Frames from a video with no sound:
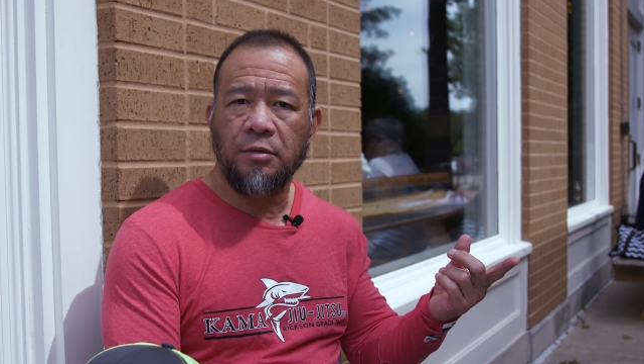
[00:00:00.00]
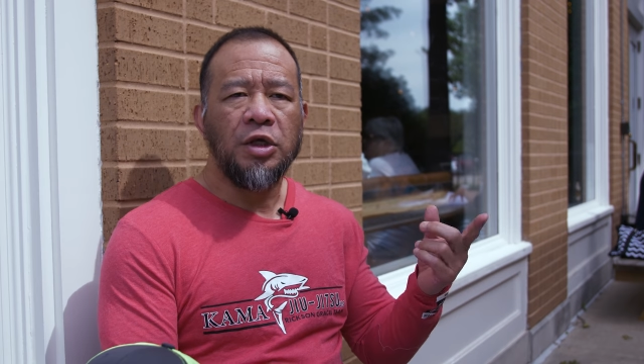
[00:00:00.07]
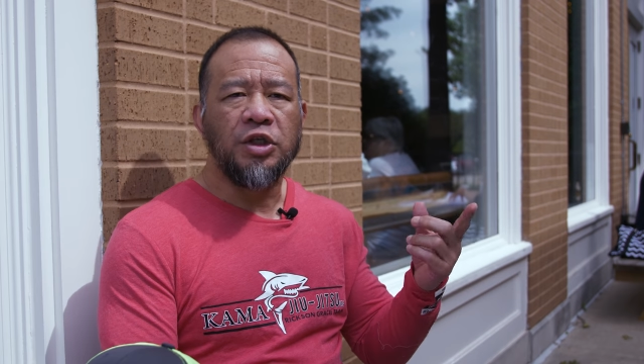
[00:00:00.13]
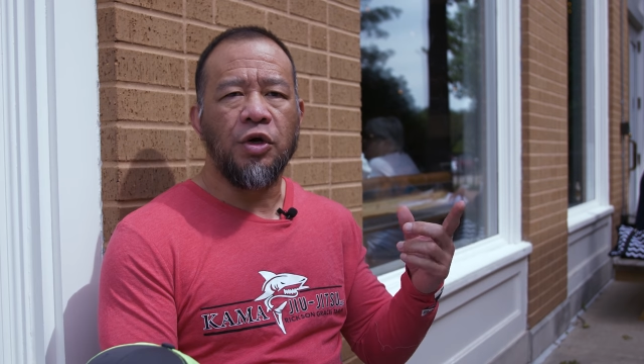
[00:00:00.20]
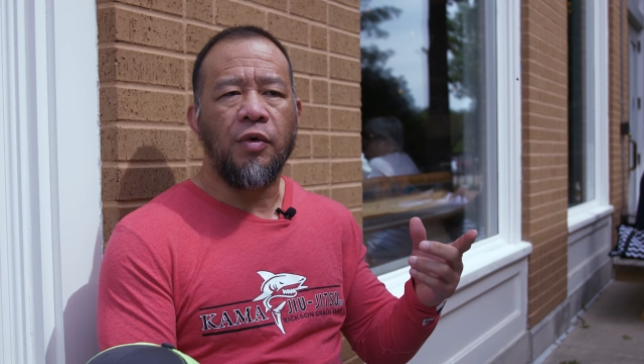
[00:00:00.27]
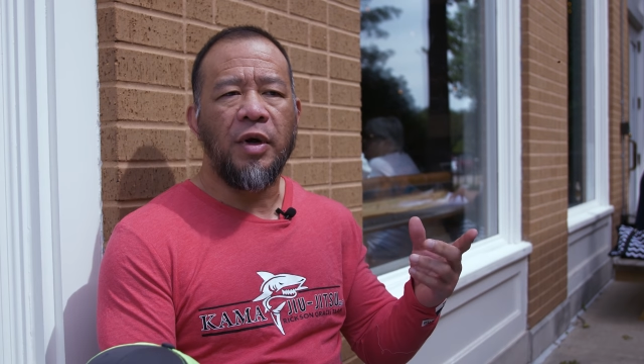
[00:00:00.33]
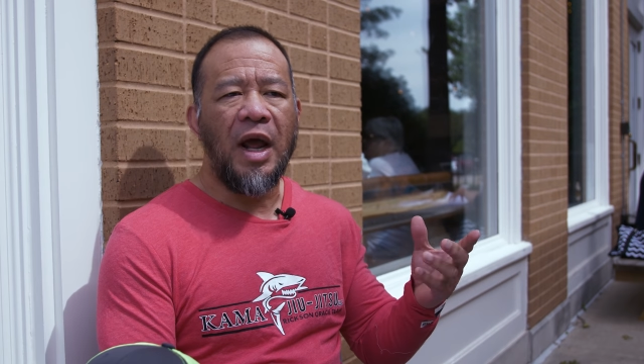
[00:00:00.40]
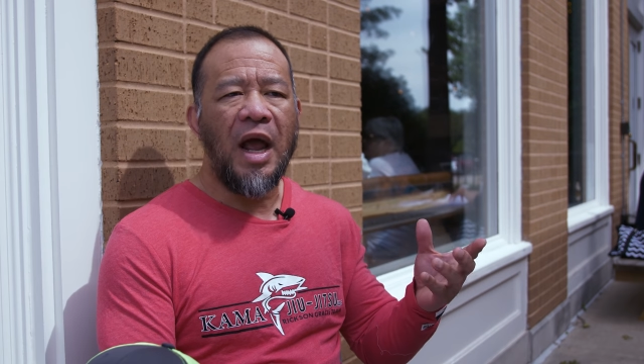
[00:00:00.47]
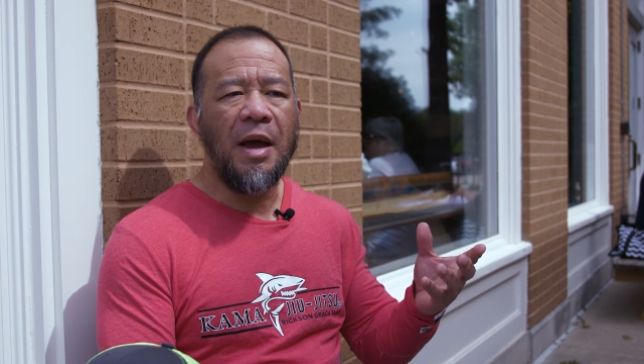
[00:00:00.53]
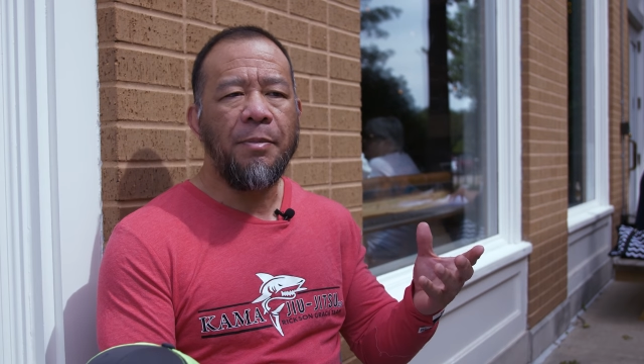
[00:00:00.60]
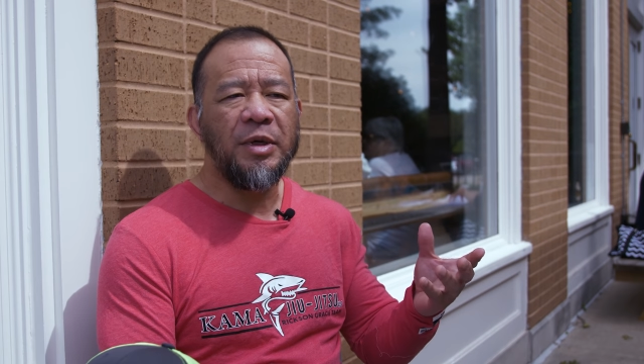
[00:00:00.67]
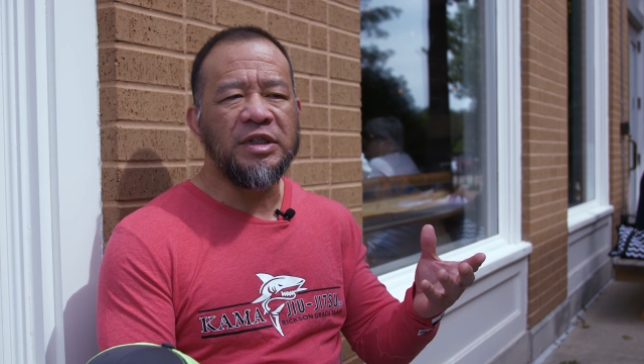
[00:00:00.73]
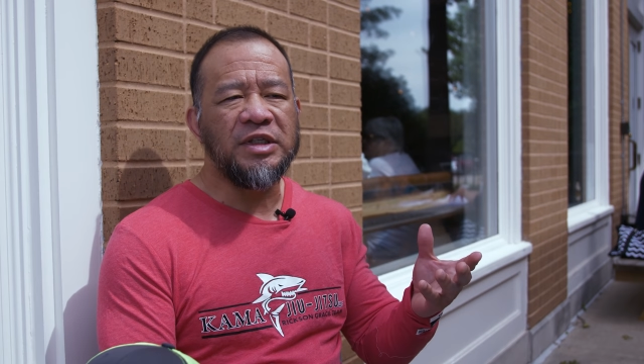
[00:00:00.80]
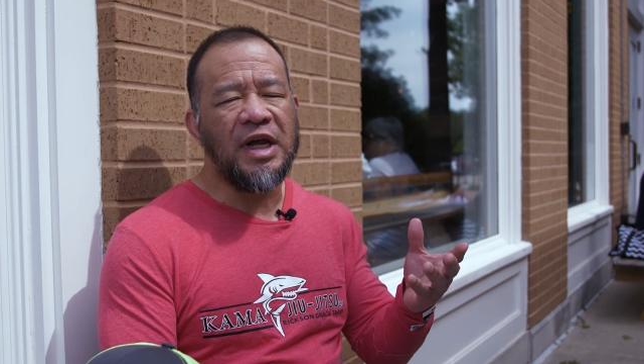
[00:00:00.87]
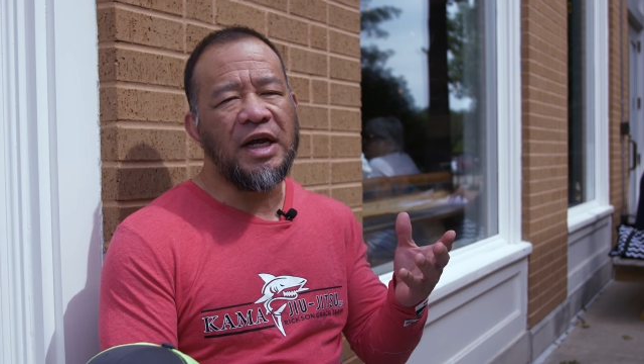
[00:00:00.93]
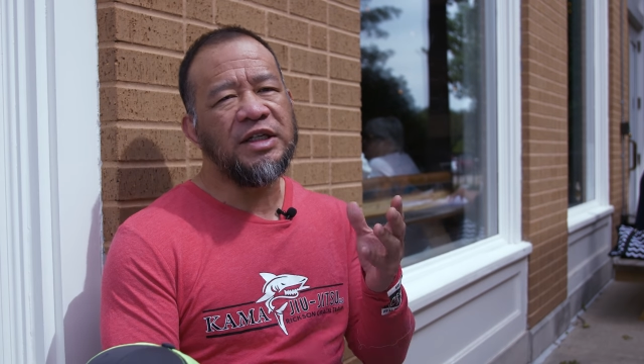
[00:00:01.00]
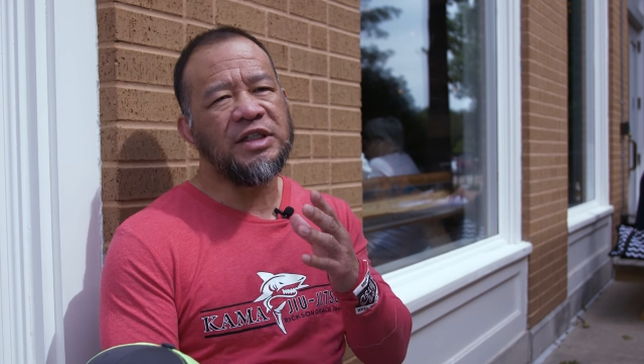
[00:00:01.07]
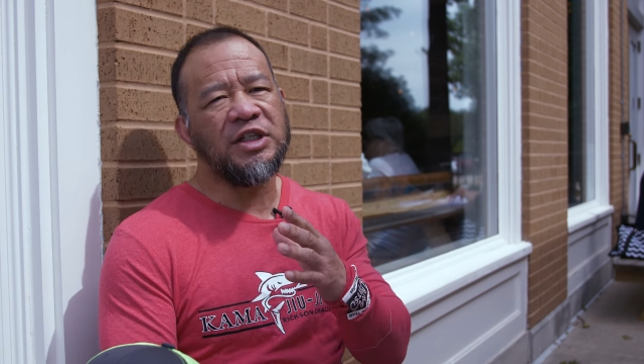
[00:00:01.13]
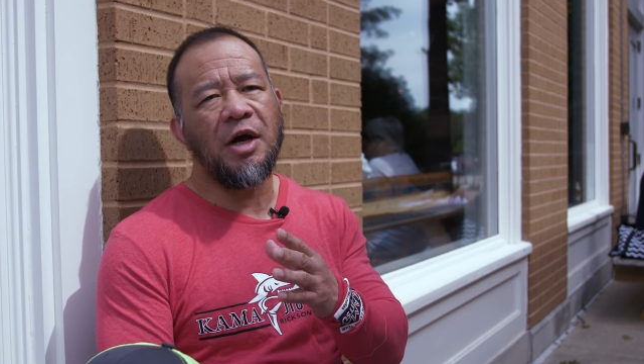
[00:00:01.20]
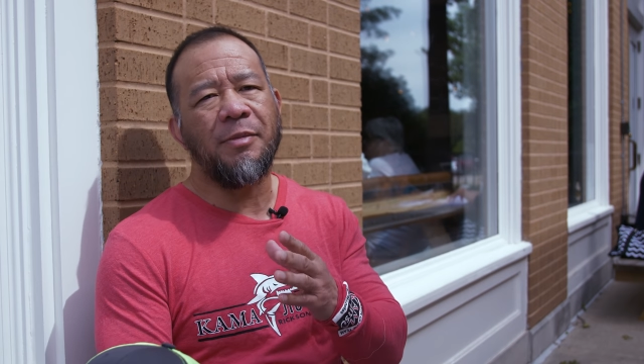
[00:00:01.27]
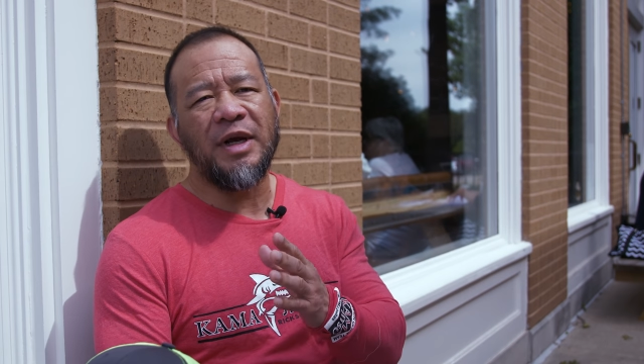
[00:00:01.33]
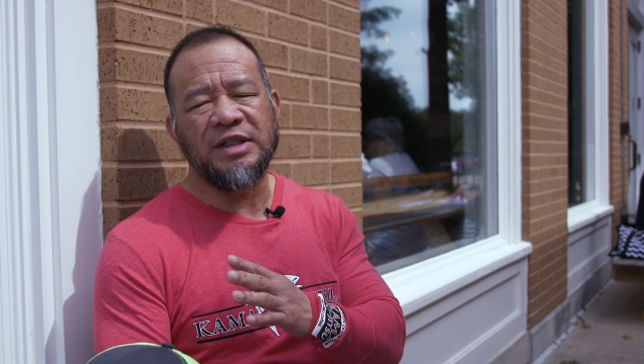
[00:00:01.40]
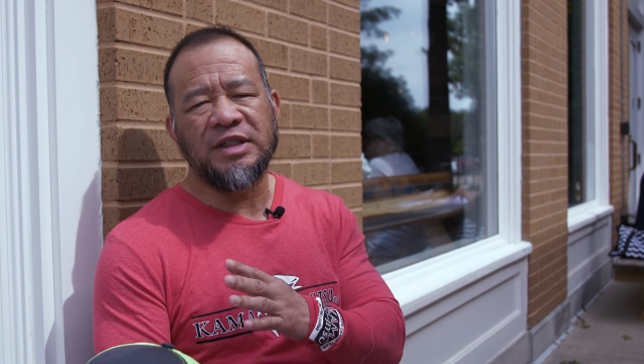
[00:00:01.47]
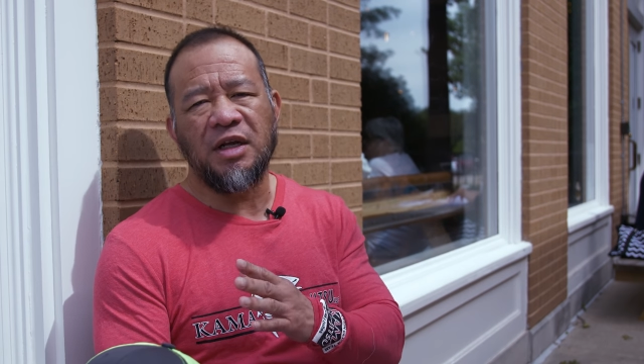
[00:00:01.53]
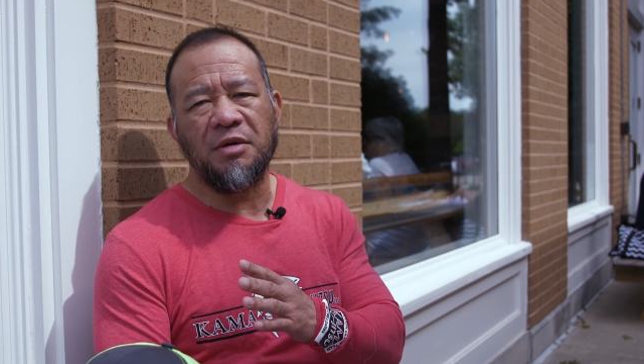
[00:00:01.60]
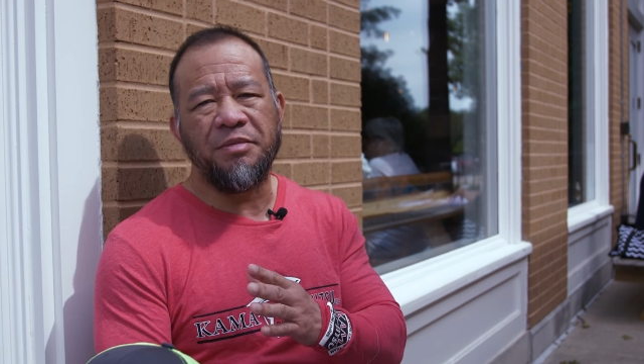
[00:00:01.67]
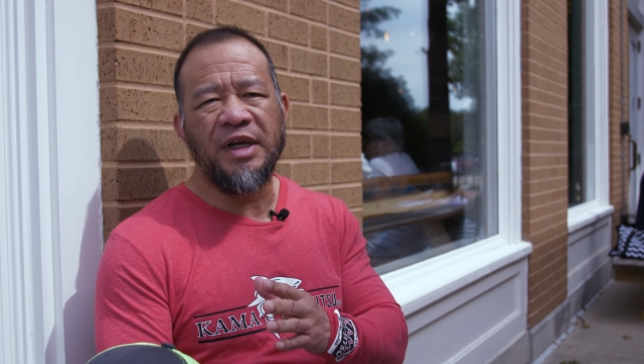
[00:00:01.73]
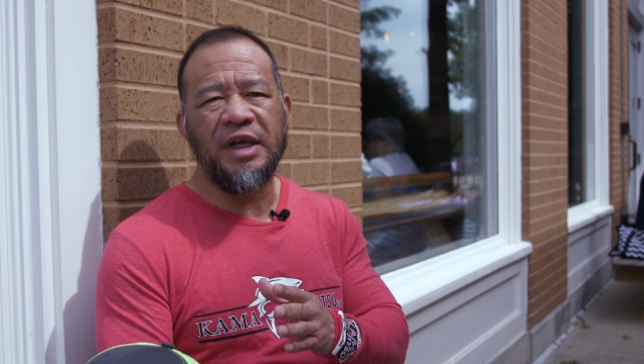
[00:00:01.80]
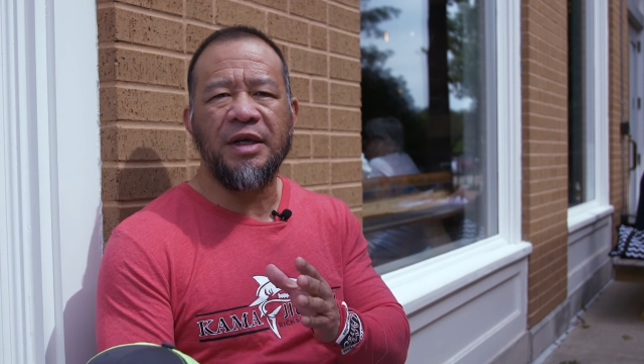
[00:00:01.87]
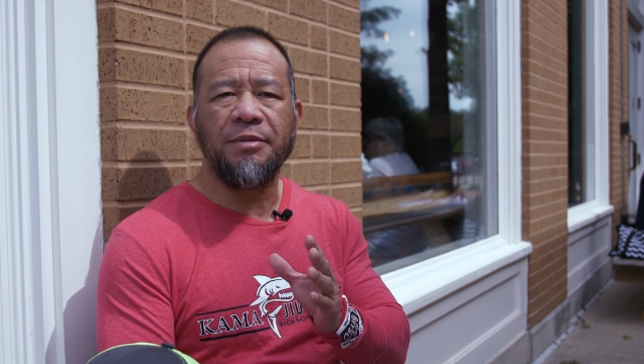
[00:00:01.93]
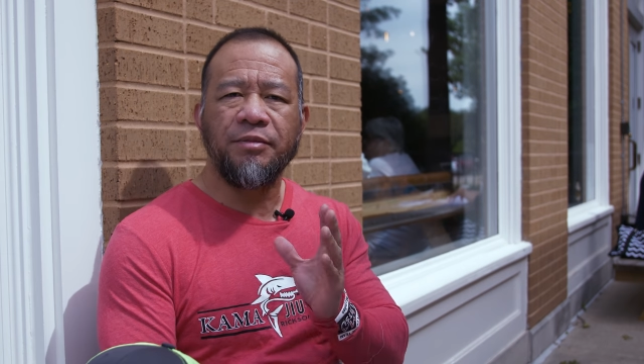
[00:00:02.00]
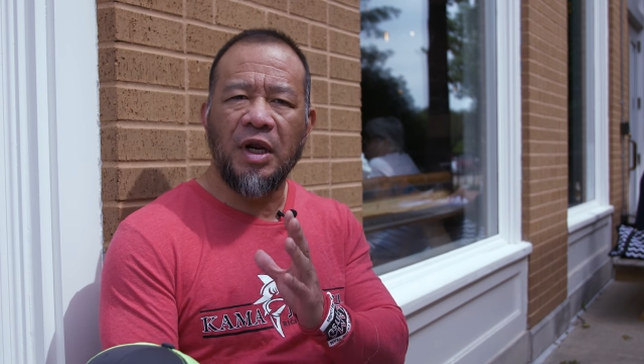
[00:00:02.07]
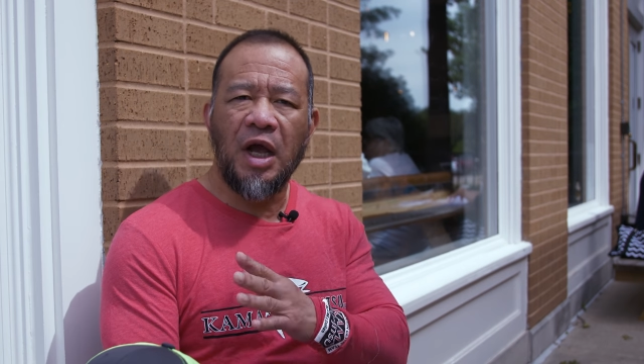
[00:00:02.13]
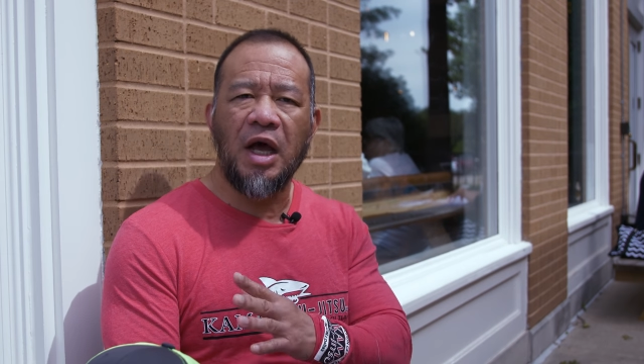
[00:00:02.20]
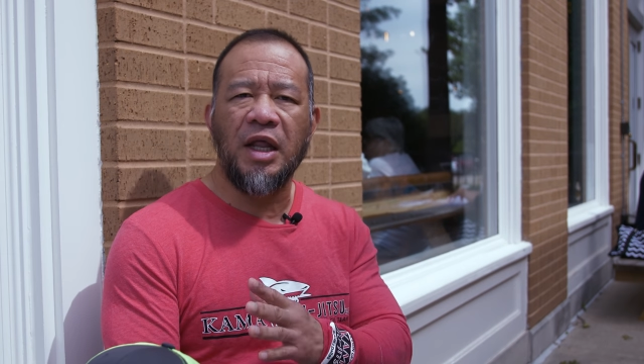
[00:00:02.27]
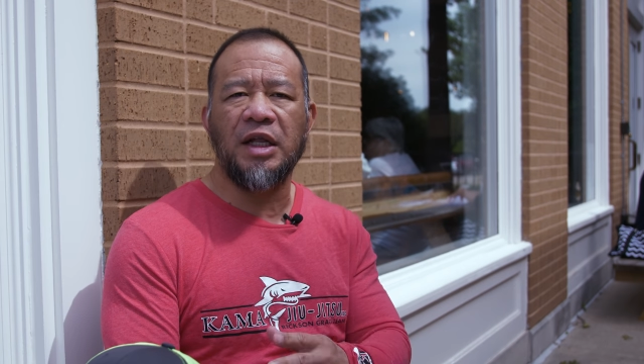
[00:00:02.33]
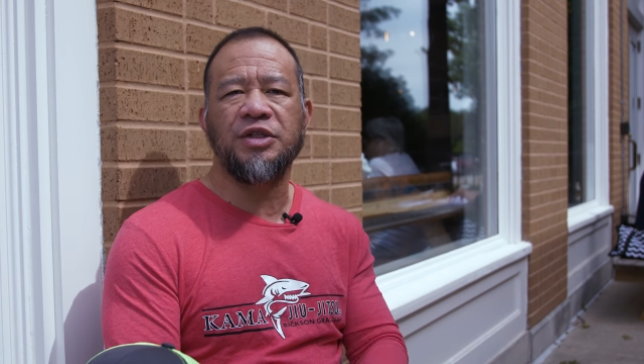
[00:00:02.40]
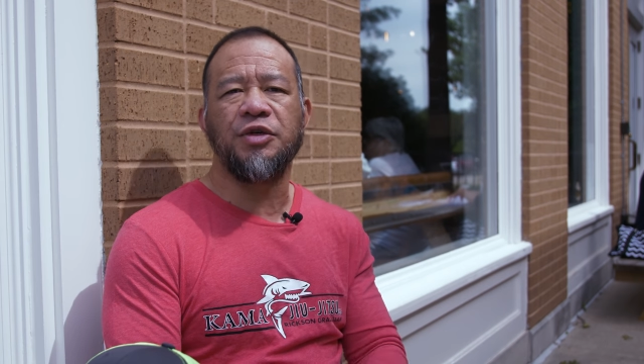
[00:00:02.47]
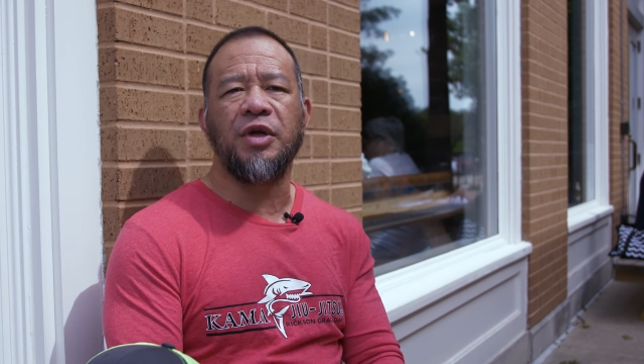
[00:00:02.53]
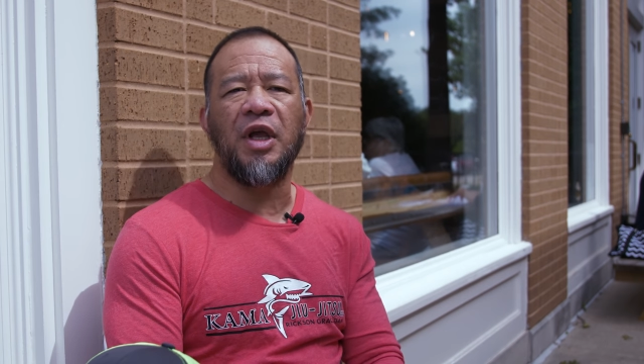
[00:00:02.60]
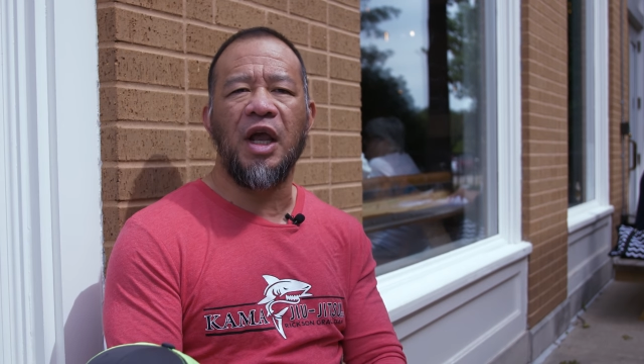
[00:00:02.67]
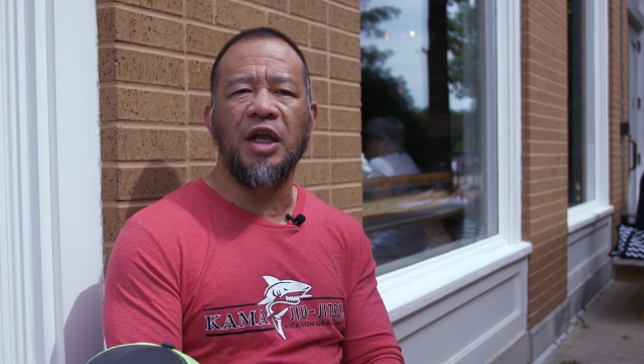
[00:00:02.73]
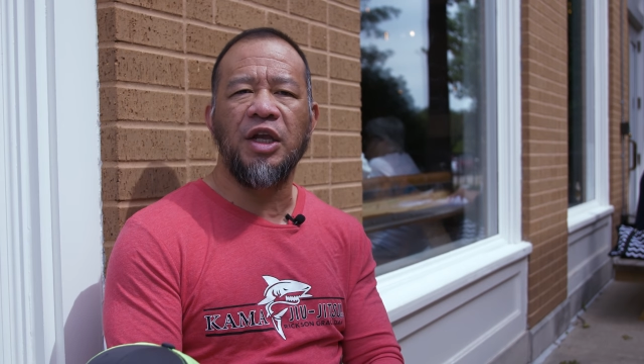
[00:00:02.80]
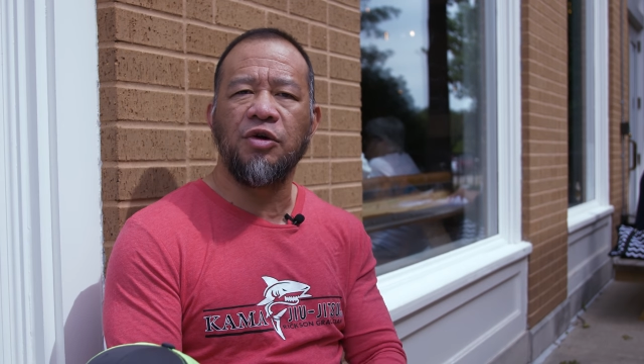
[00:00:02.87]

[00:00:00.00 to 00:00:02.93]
So what happens is I just tell my son B, nah, that's okay.